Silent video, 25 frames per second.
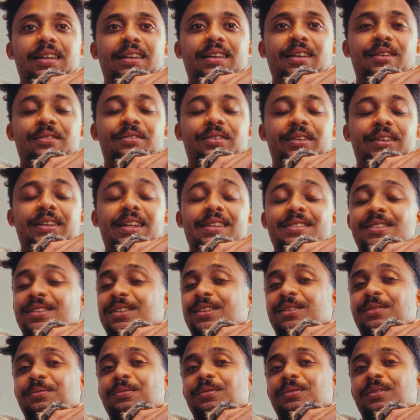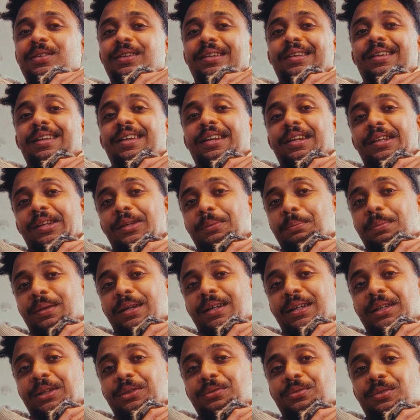I think that's the
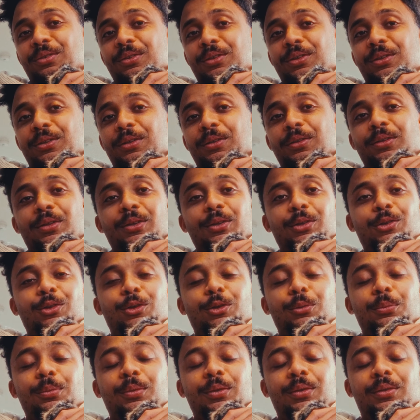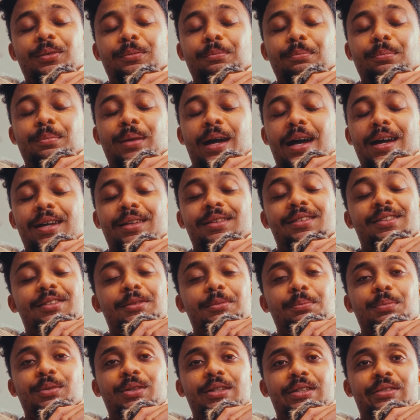pick for the urban patterns
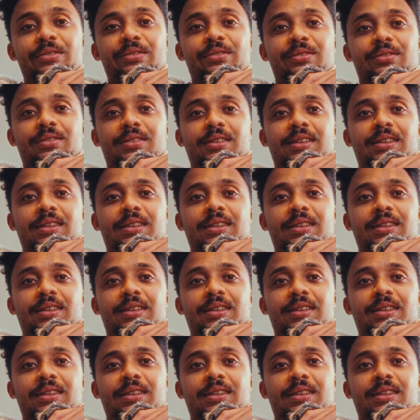brief.